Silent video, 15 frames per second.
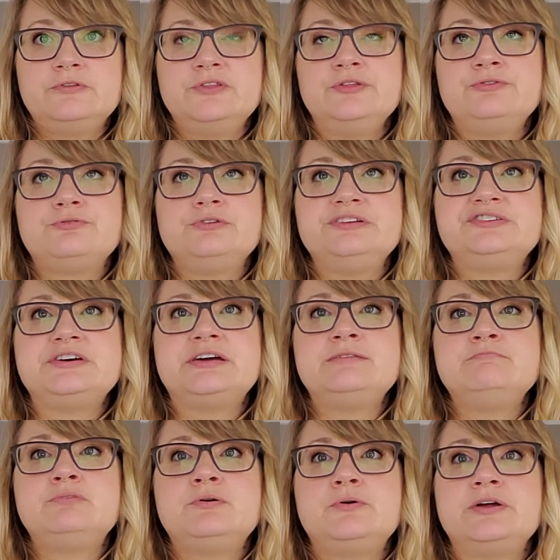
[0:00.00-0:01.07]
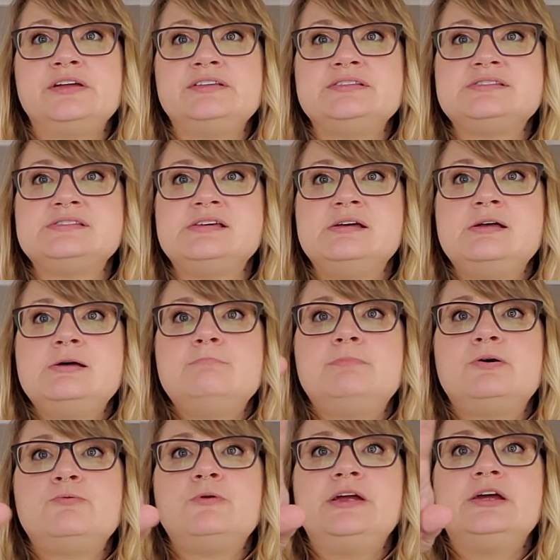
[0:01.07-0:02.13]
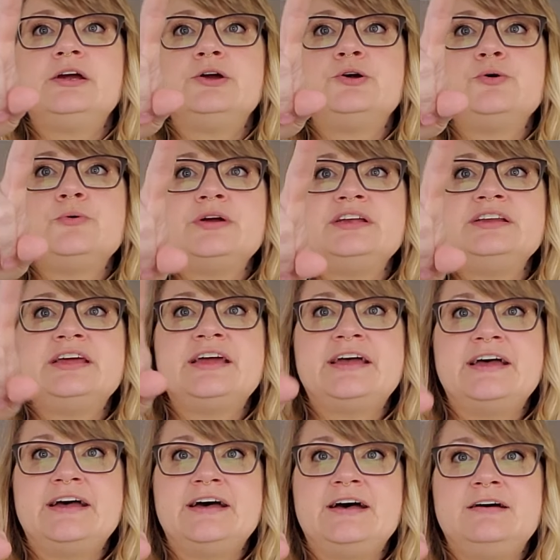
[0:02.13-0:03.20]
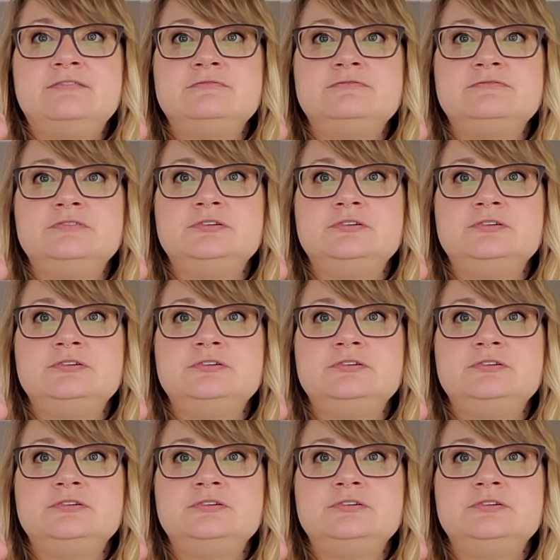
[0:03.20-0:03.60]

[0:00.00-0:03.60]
the 3 time points, but we are going to have